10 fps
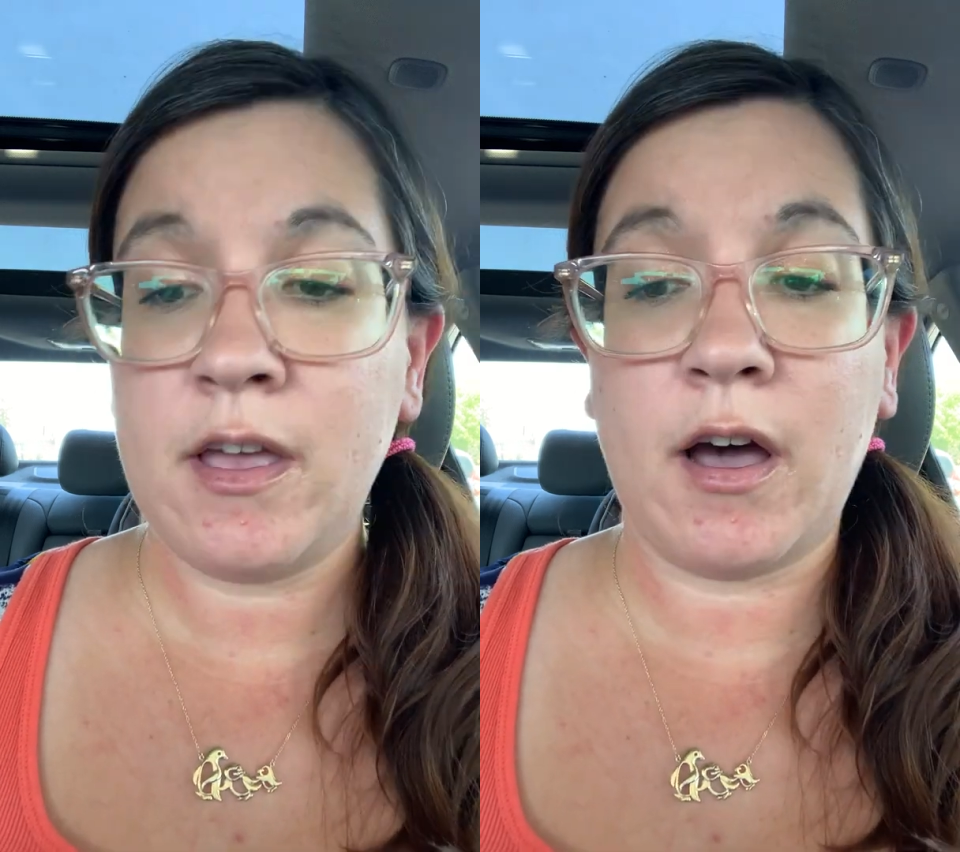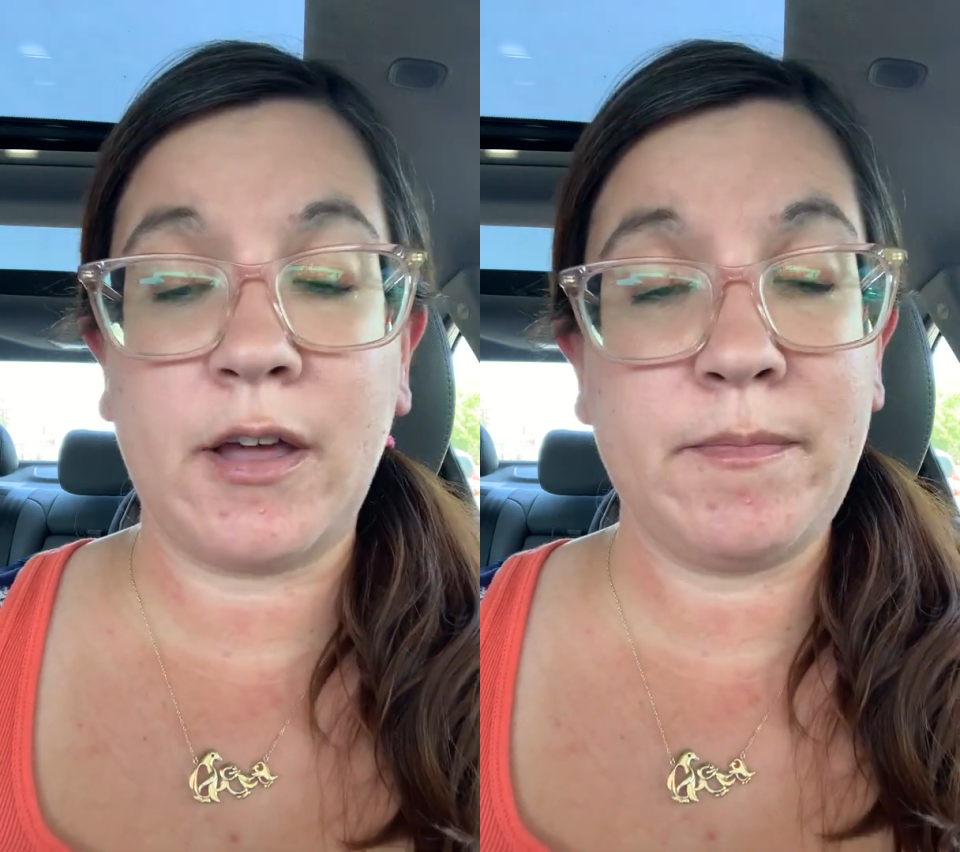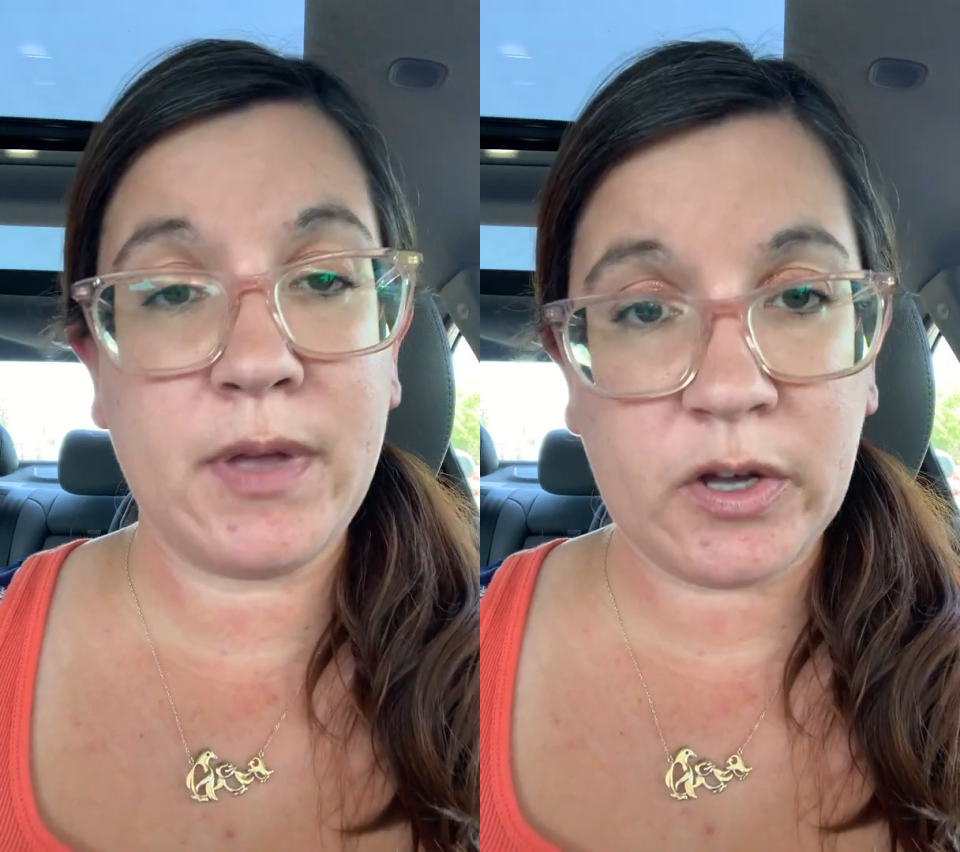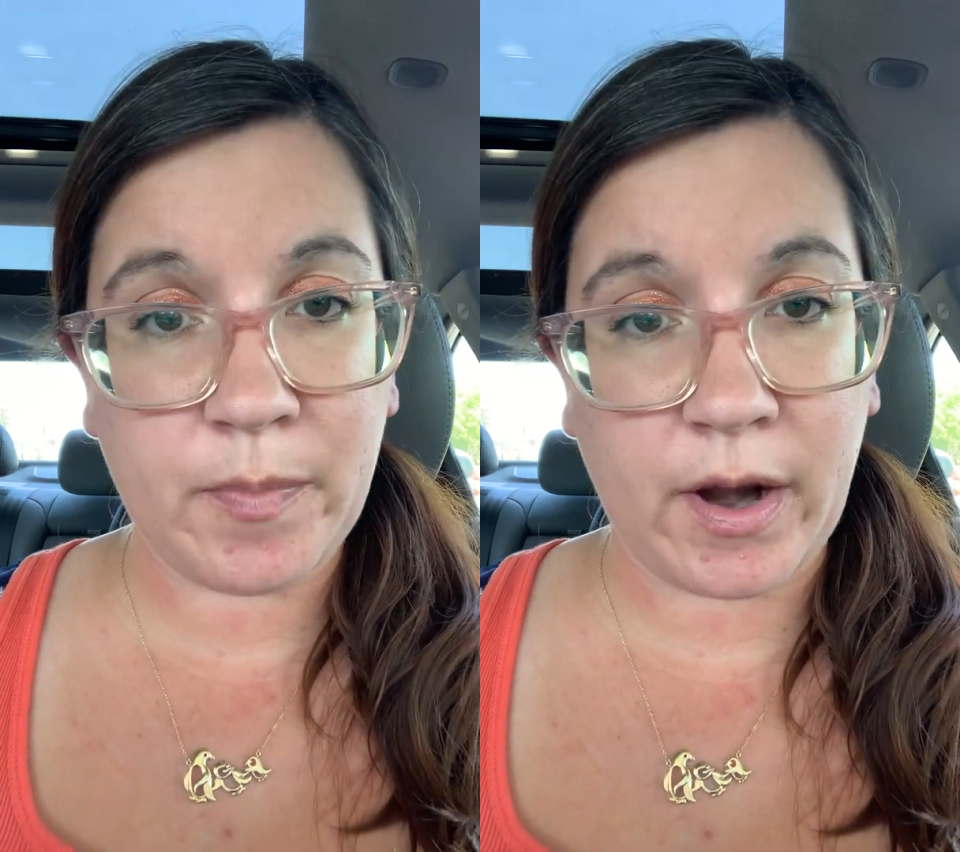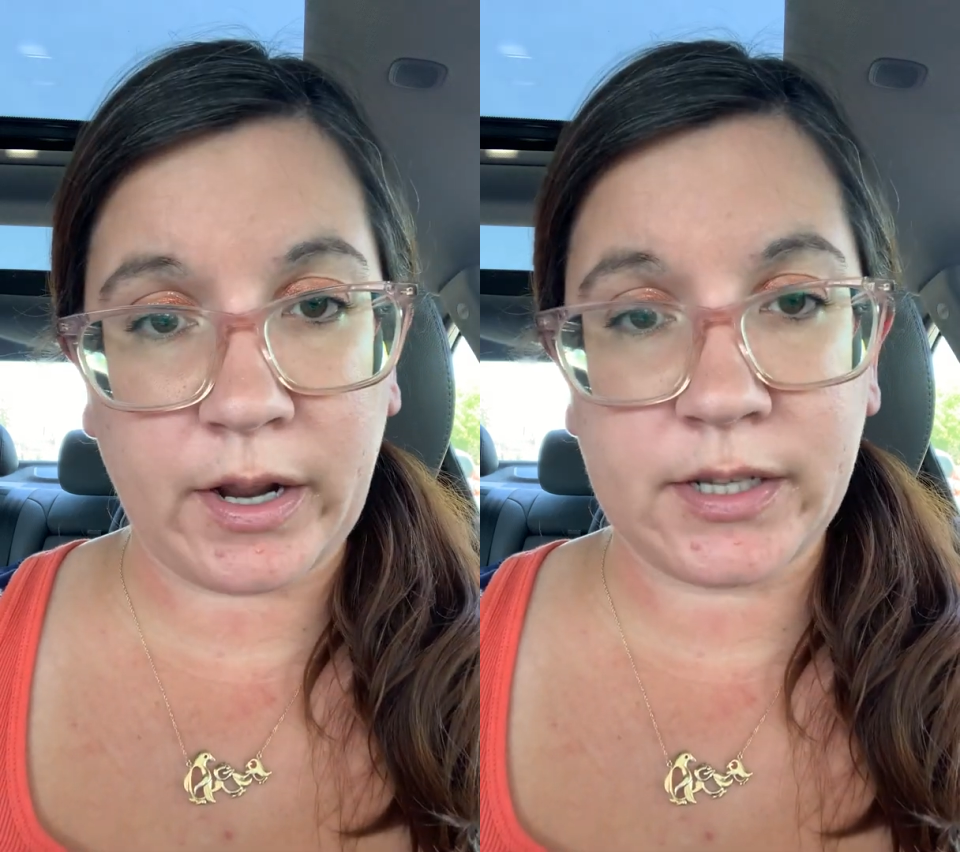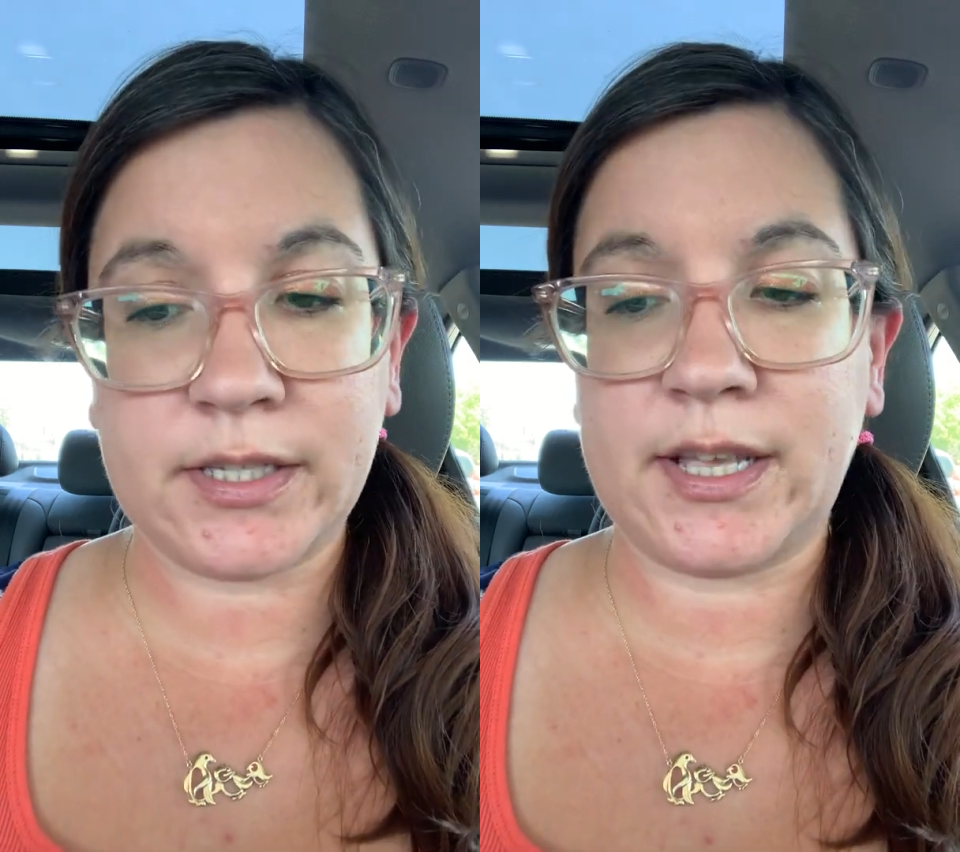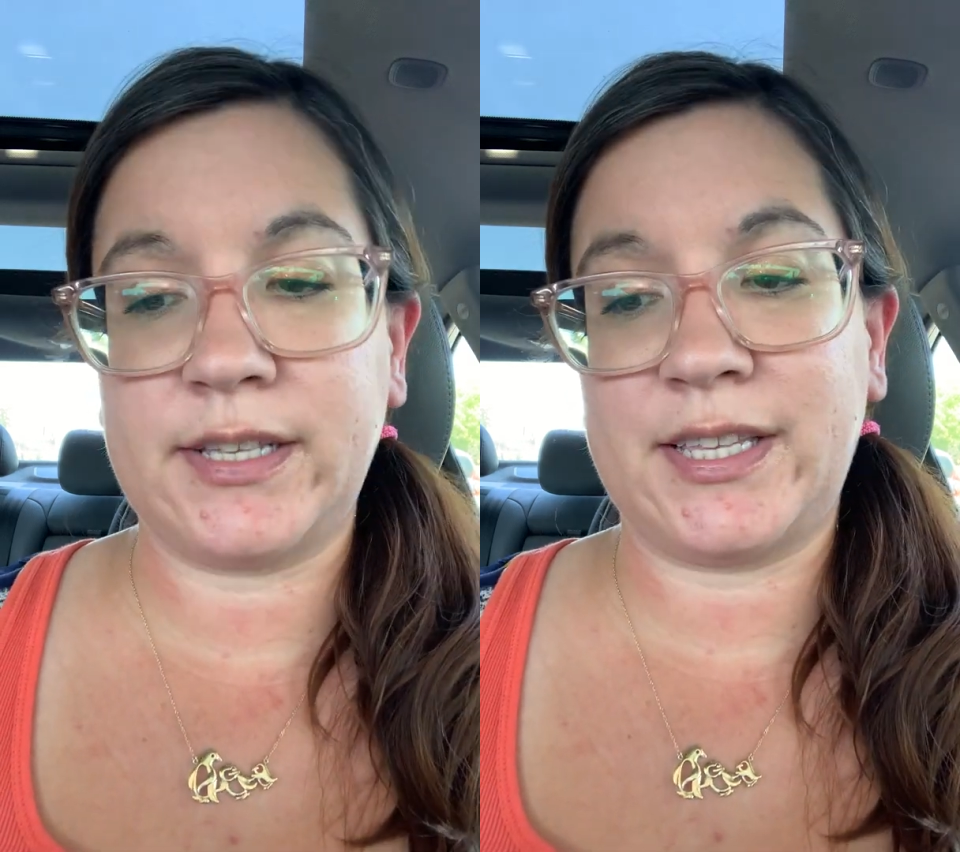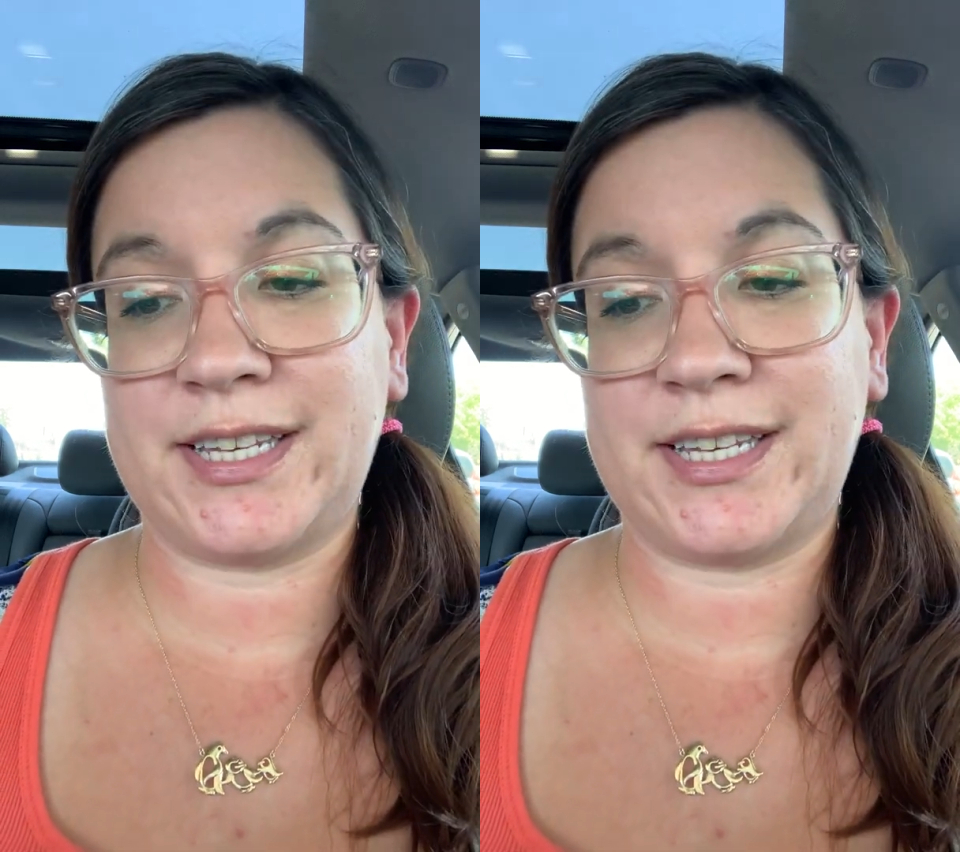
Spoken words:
on milk products as